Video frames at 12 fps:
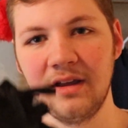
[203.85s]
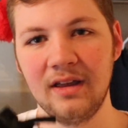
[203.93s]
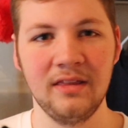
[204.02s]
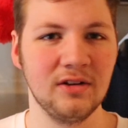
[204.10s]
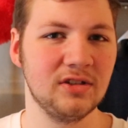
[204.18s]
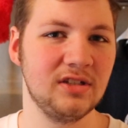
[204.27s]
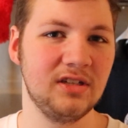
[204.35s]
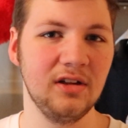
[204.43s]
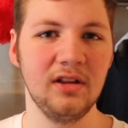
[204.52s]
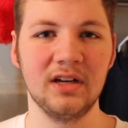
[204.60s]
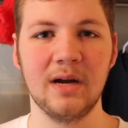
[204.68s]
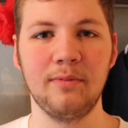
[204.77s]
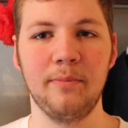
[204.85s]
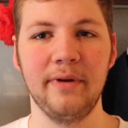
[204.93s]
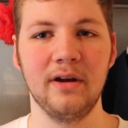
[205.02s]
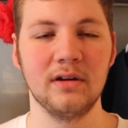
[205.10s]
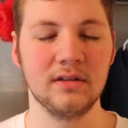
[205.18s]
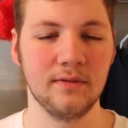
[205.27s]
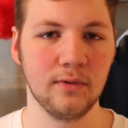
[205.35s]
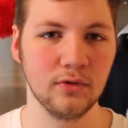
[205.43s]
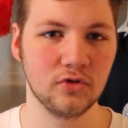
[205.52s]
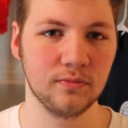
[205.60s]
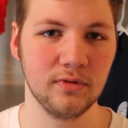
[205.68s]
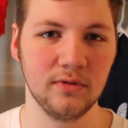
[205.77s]
And there's still a couple pairs of
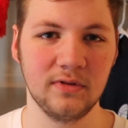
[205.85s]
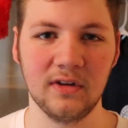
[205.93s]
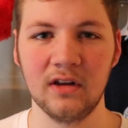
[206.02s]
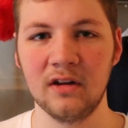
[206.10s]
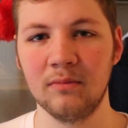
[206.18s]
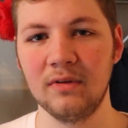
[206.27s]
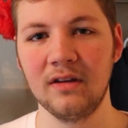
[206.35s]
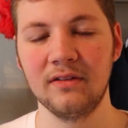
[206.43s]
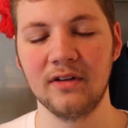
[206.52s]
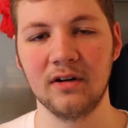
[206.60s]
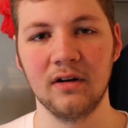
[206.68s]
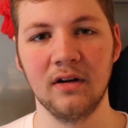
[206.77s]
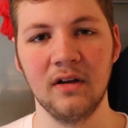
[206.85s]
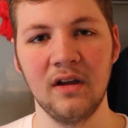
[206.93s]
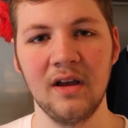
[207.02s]
Ultra Boost and NMDs that are